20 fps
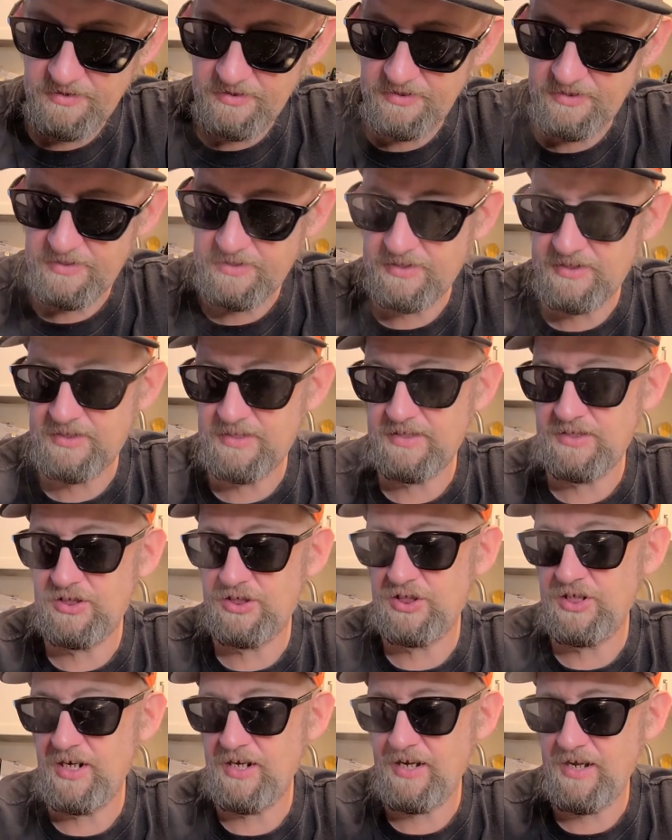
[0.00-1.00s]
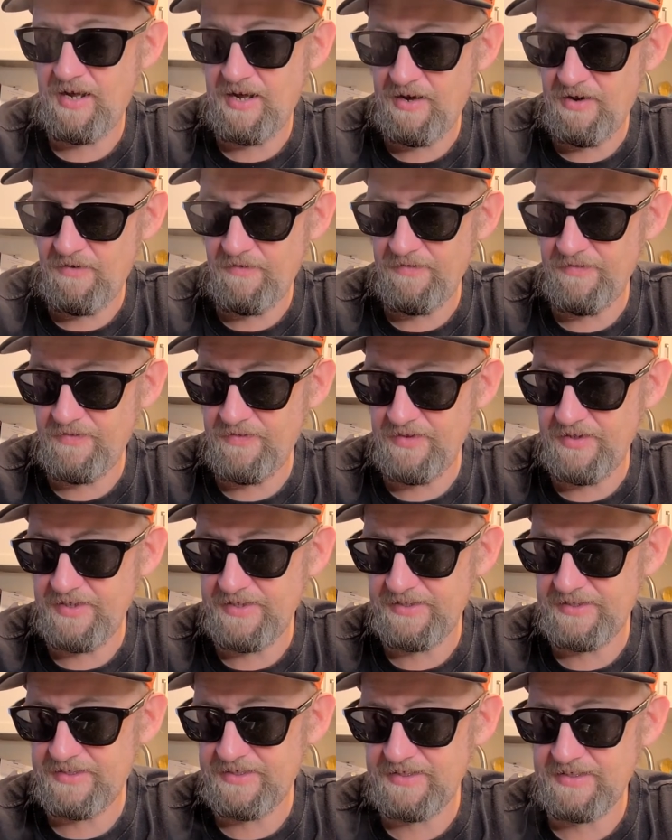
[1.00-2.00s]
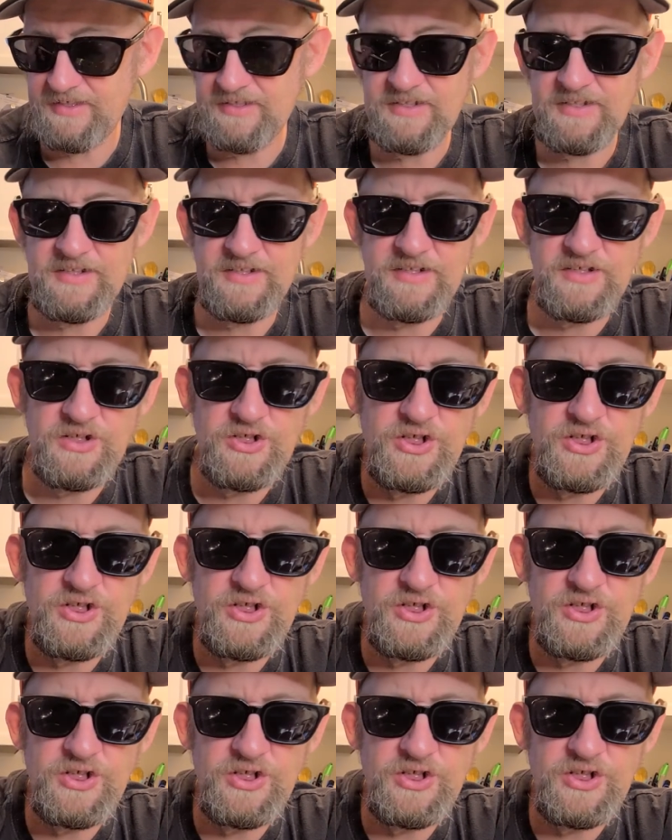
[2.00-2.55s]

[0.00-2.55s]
So let's check out this. This is the